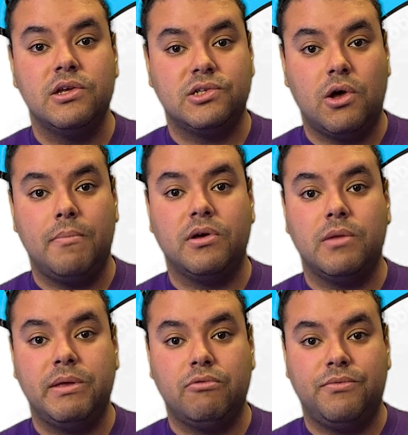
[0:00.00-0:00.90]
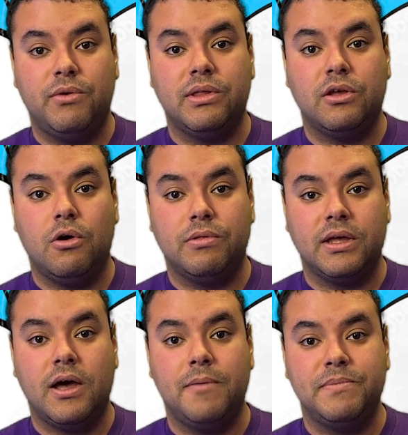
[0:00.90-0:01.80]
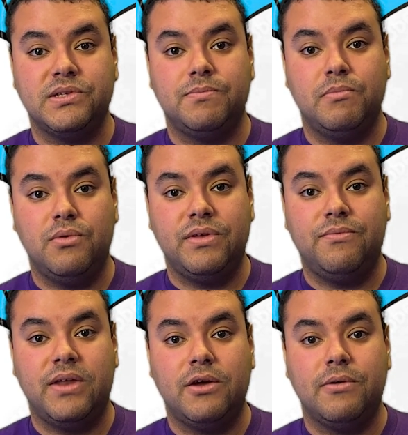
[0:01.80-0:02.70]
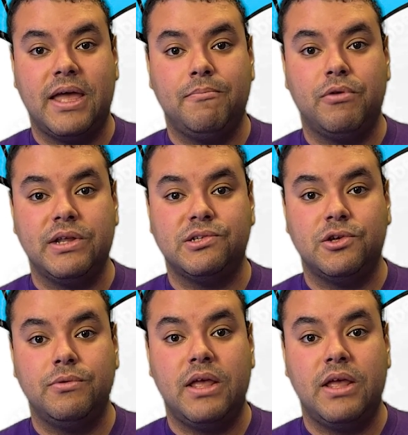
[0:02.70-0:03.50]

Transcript: So I'm going to be reviewing the Golden Compass movie video game pretty soon.